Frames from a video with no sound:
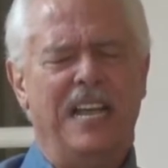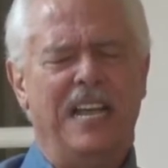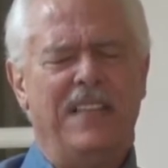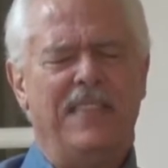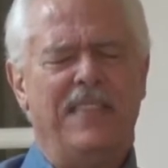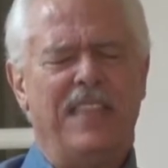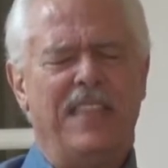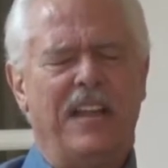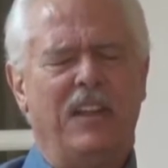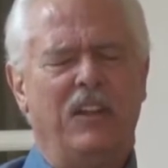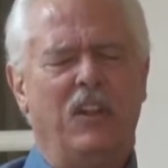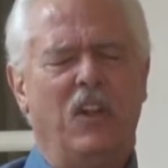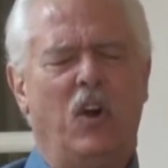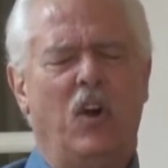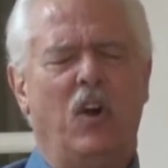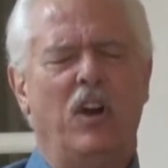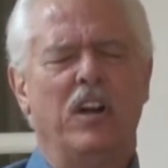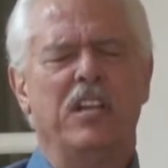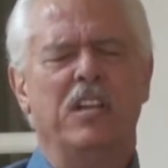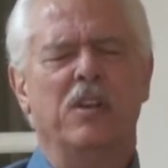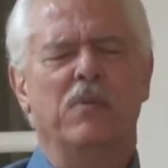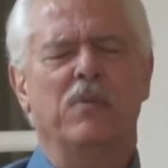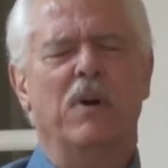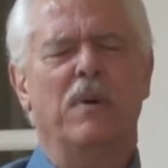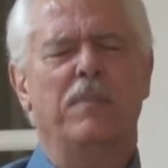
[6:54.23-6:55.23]
That, Lord,
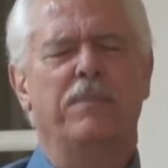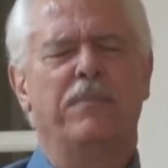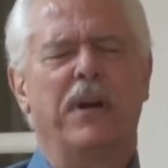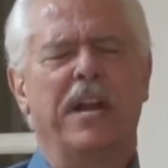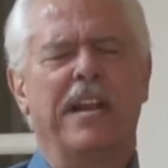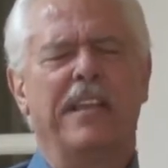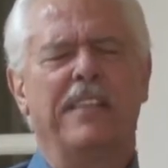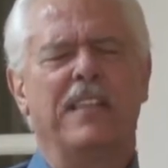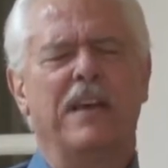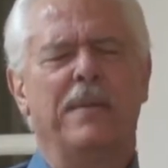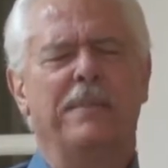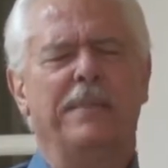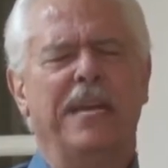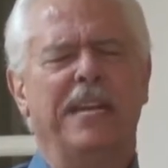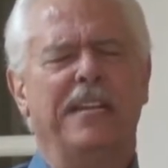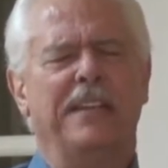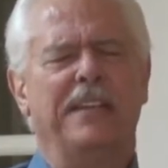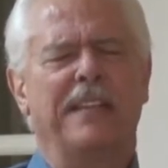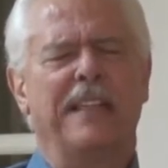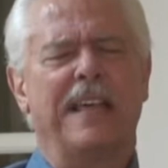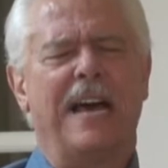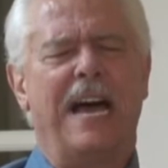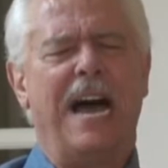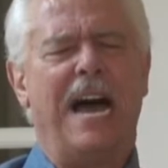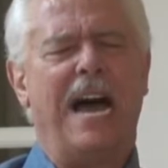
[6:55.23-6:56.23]
you will bring them into
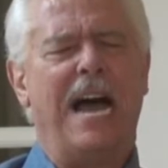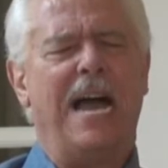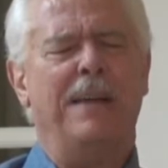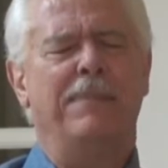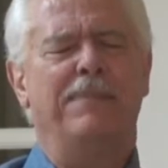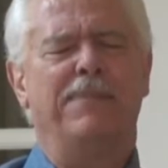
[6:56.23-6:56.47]
the high